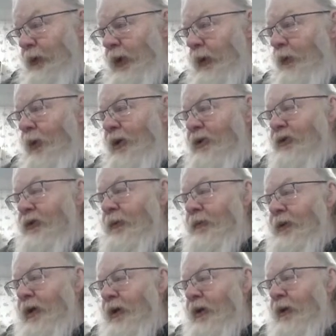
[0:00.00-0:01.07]
was from
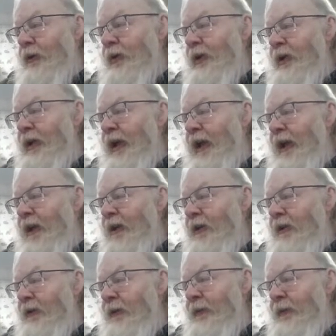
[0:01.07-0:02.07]
Terre Haute, Indiana.